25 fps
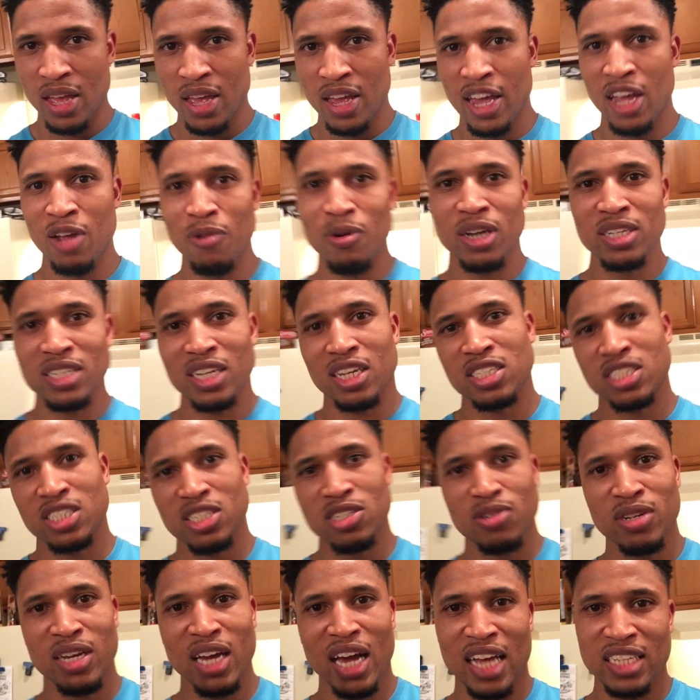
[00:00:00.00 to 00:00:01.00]
Anyways, I'll see
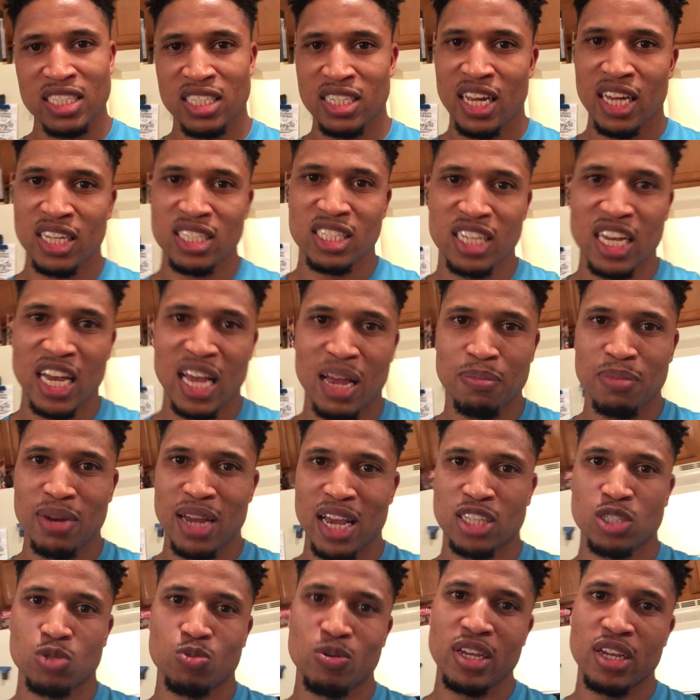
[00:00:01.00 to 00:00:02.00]
you guys next time,
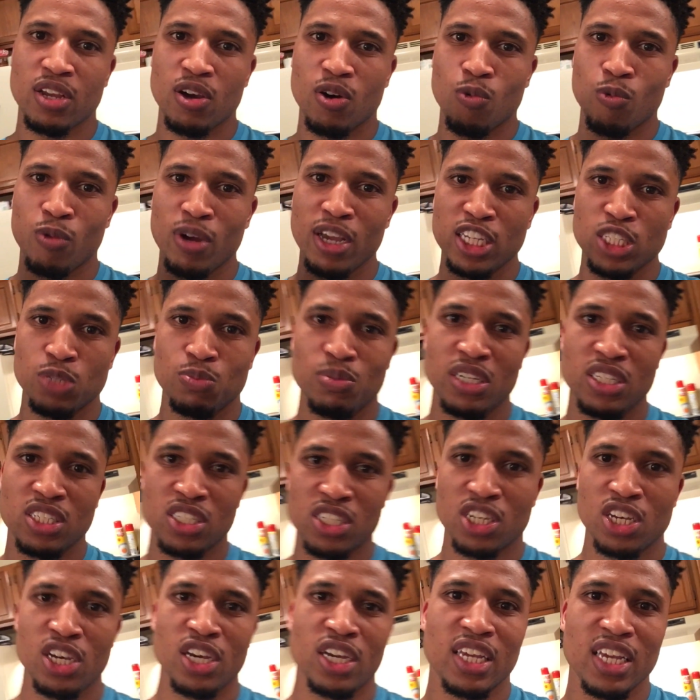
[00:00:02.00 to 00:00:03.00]
next week on Weezy's
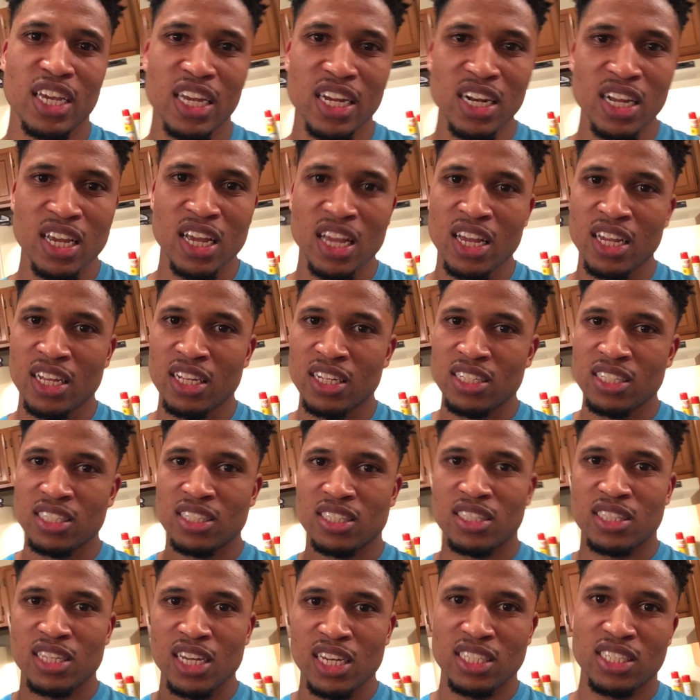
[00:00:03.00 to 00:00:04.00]
Cooking.
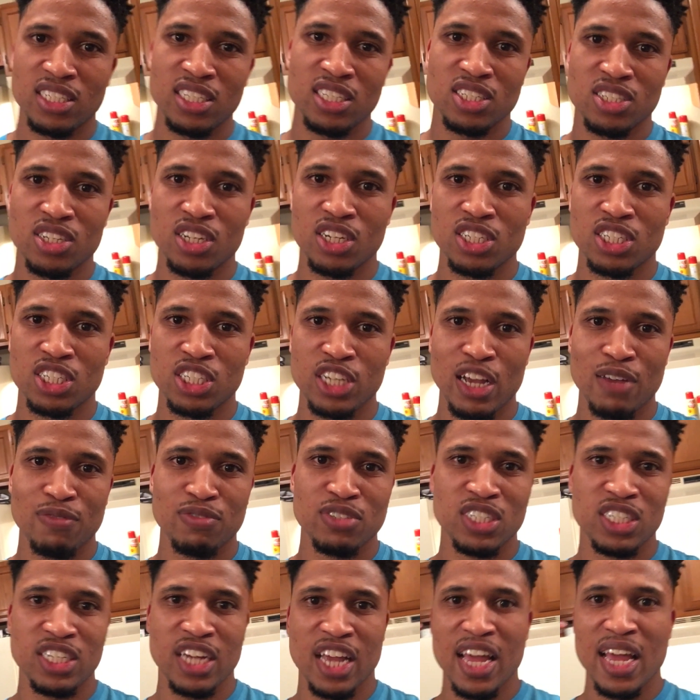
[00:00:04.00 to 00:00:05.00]
This is Le Chef
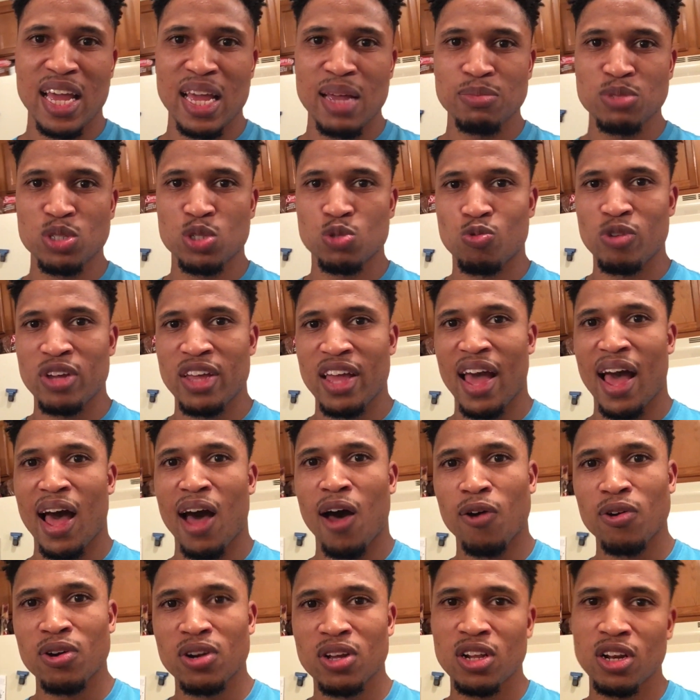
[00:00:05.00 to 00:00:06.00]
James. We
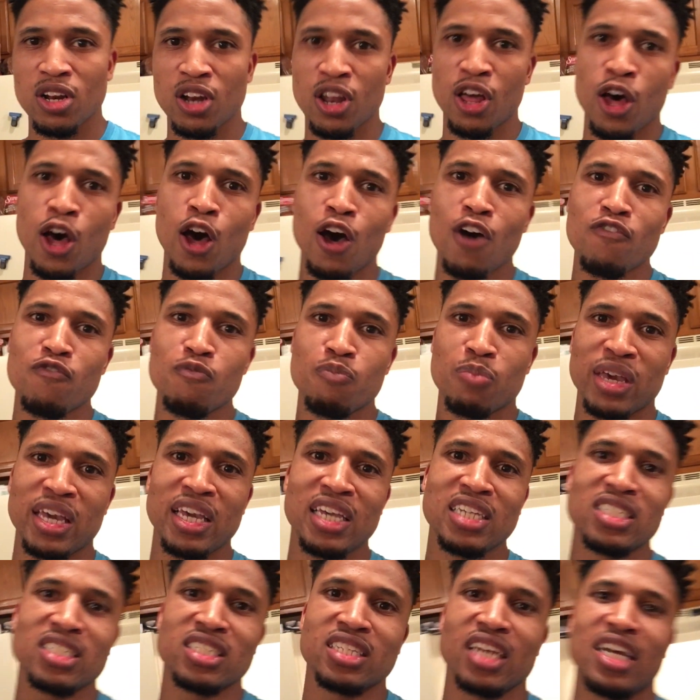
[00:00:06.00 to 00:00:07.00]
out. Love,
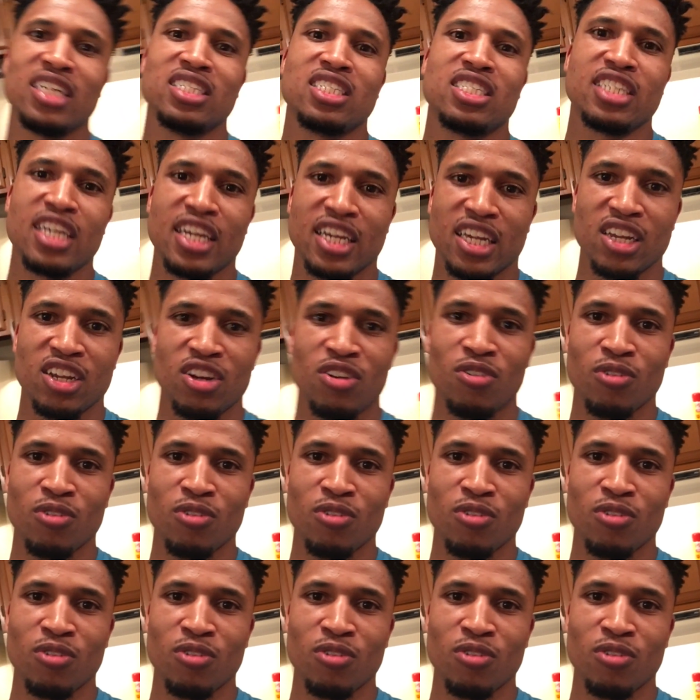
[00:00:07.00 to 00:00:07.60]
peace, and chicken